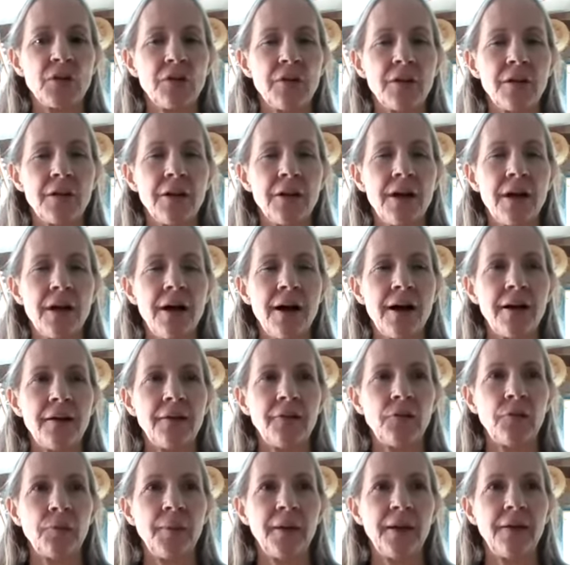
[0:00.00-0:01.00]
A lot
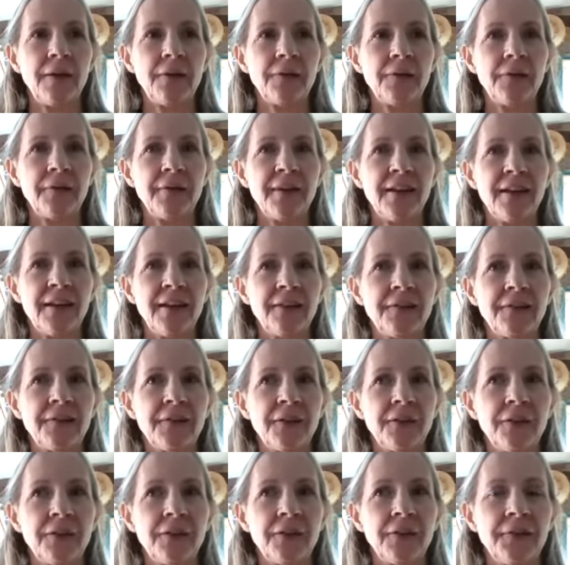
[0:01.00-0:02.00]
of space in that
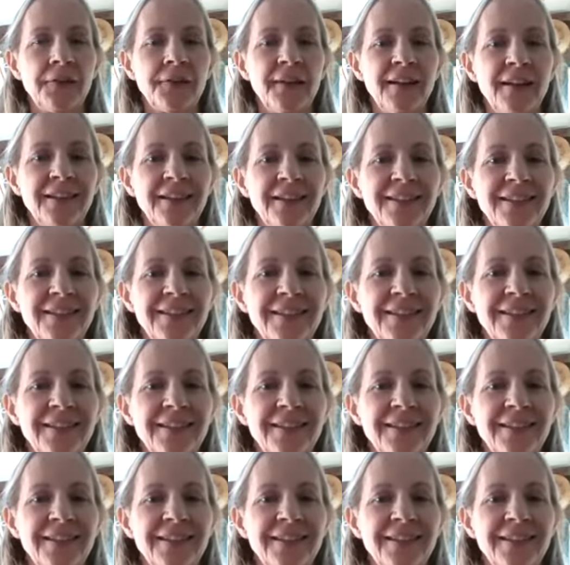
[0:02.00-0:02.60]
single cell.